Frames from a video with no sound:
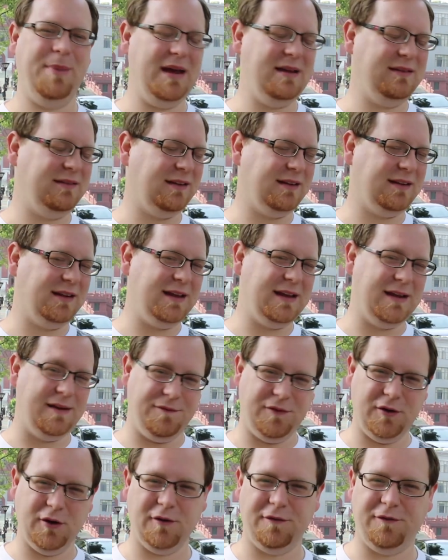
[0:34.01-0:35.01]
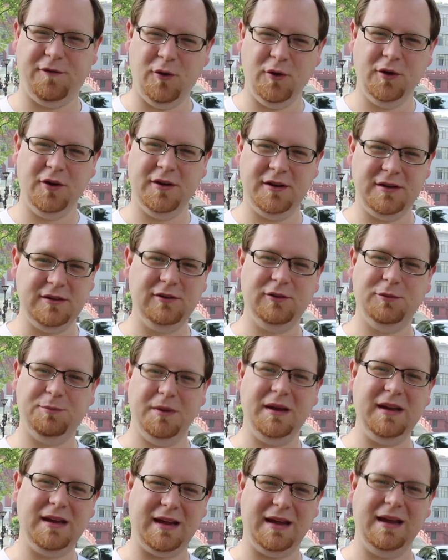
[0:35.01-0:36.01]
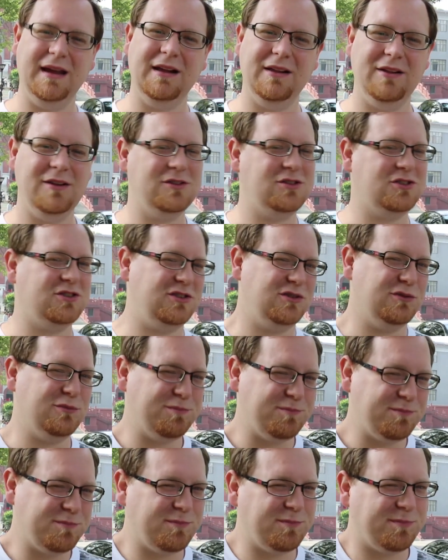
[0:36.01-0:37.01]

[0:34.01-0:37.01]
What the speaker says: Basically, if you're a foreigner and you speak English, you're